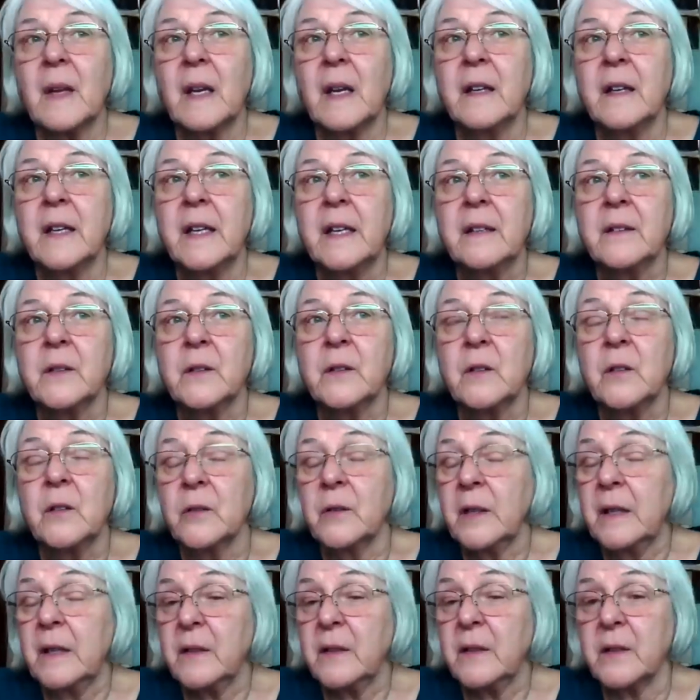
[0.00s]
his
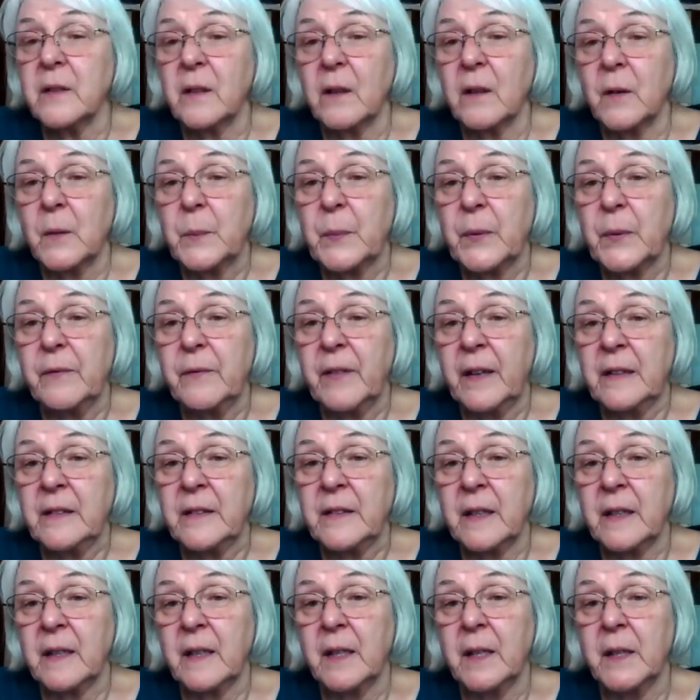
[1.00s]
duties are
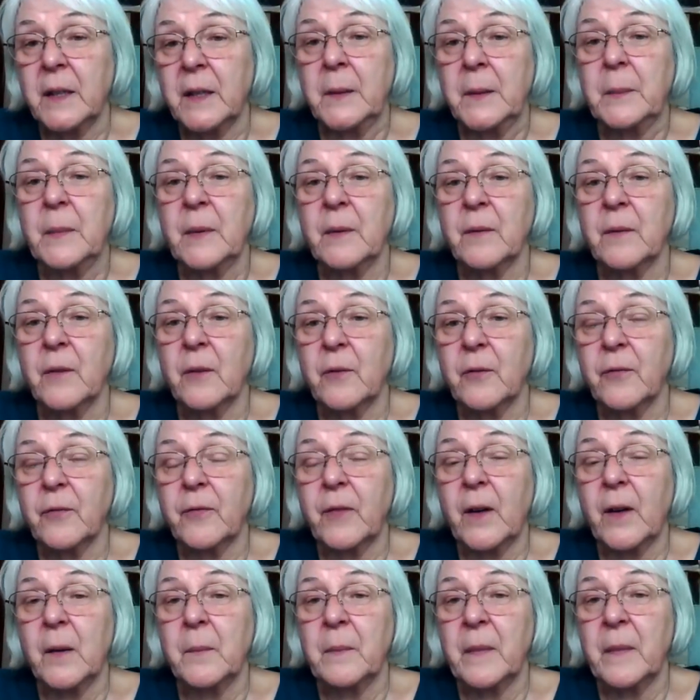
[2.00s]
preventing him
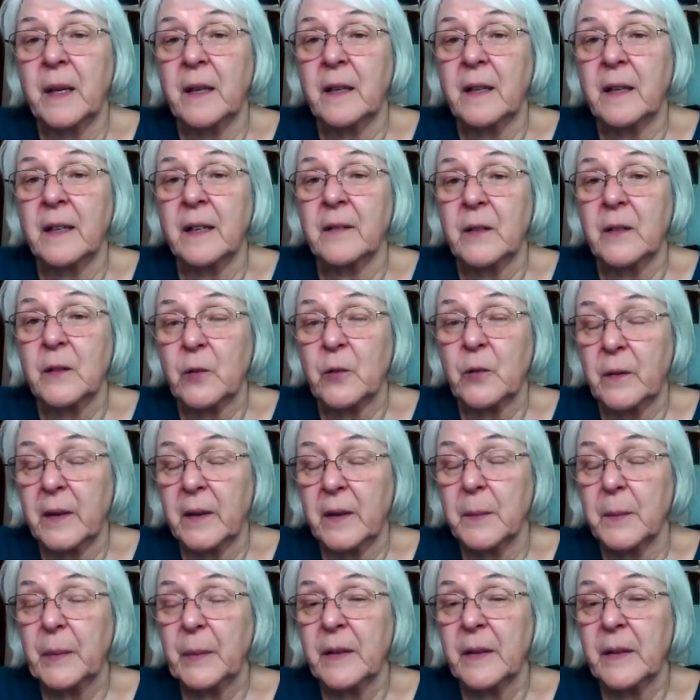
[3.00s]
from making the
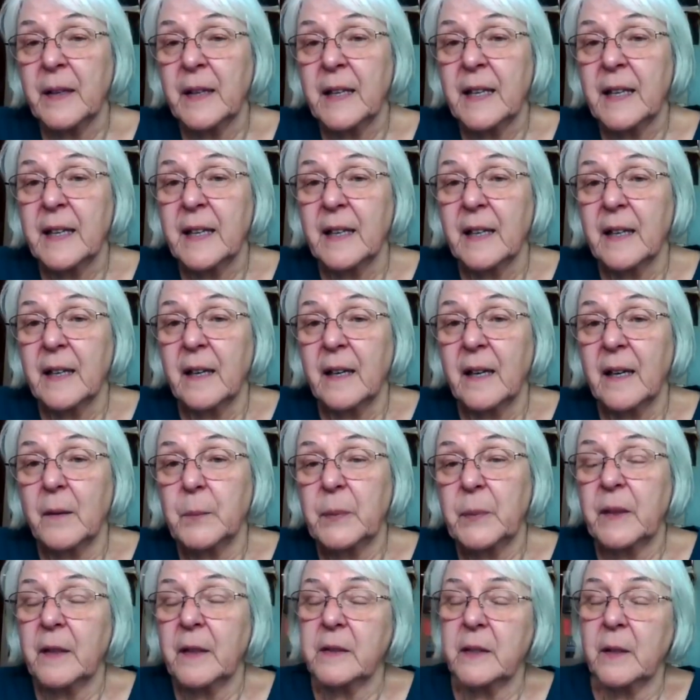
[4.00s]
trip.
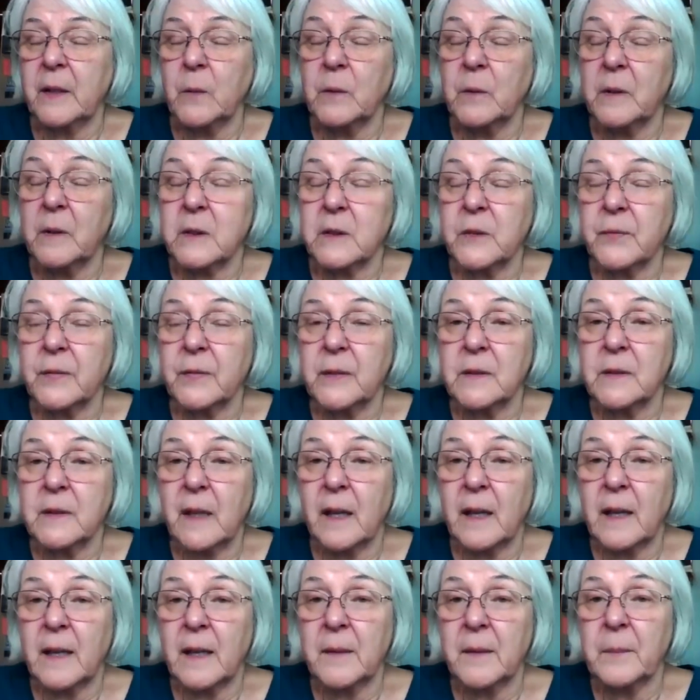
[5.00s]
Plus, he works full
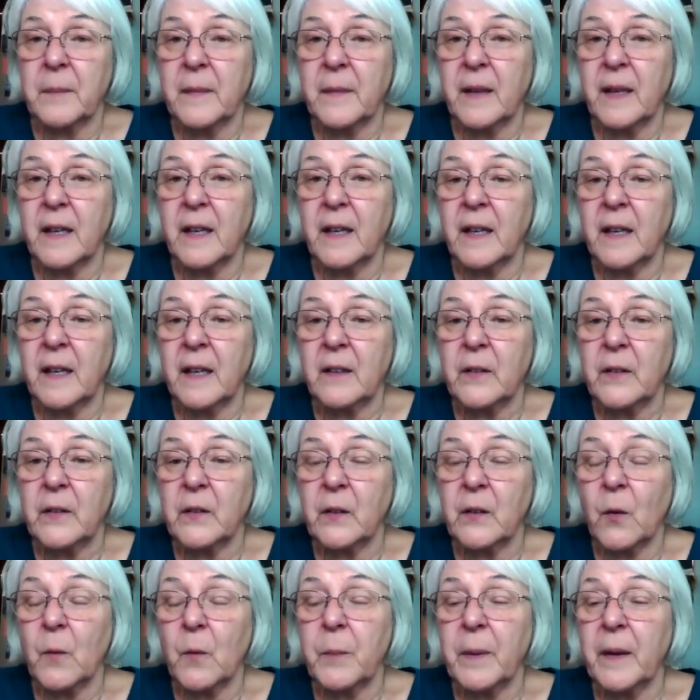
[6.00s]
time. And
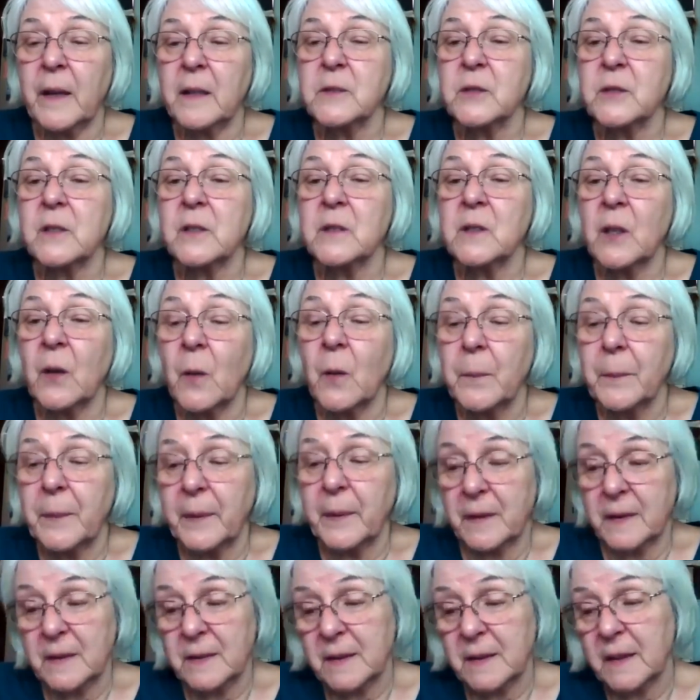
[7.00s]
so Pastor
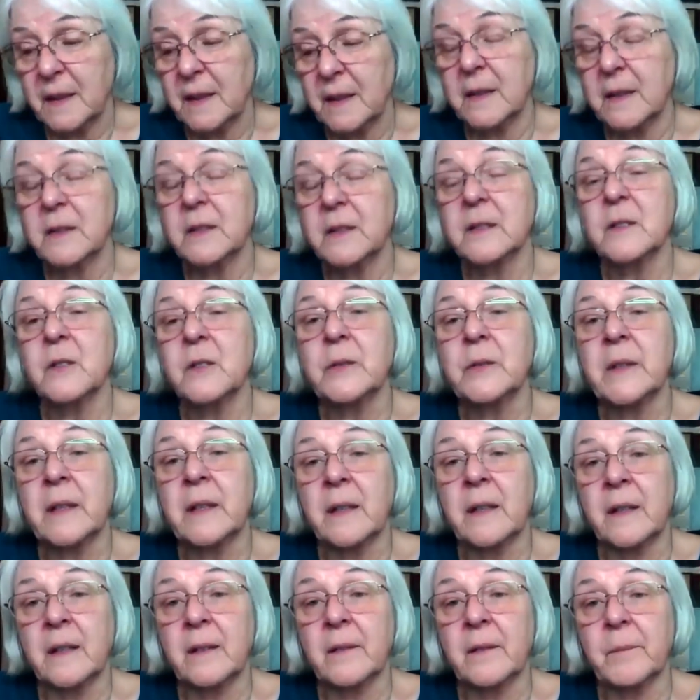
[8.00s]
Lopez is doing
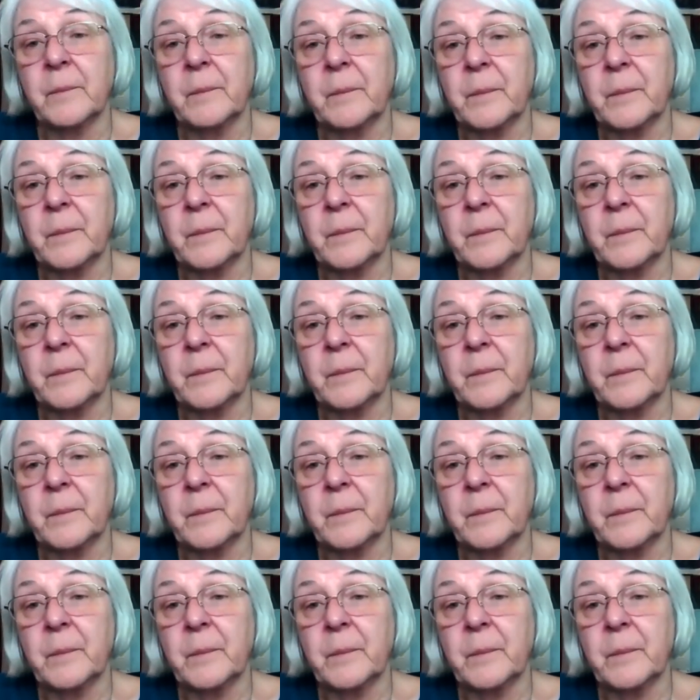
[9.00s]
it